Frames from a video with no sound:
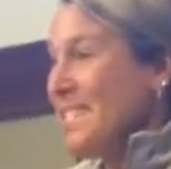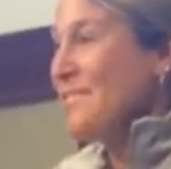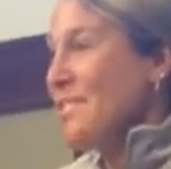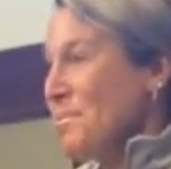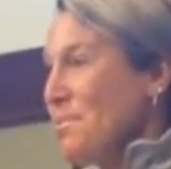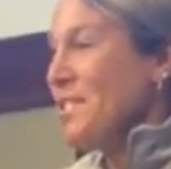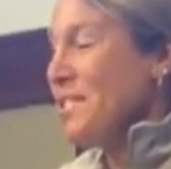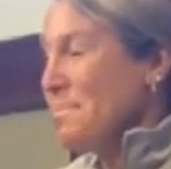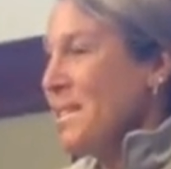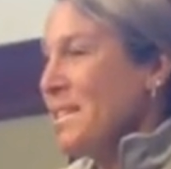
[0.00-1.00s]
as of this point,
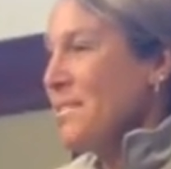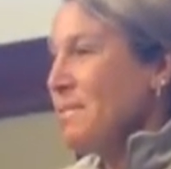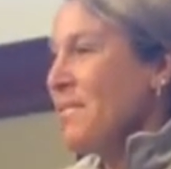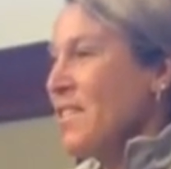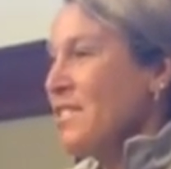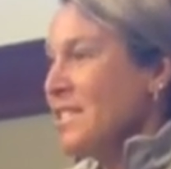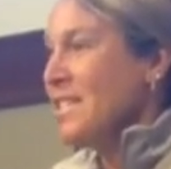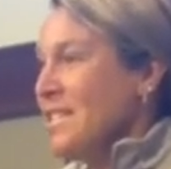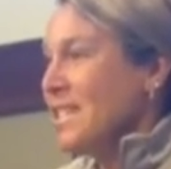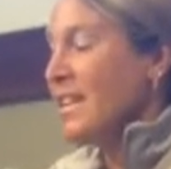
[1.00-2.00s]
the biggest win of our
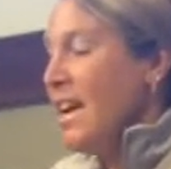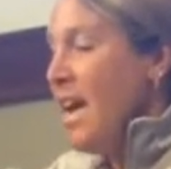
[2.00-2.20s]
season.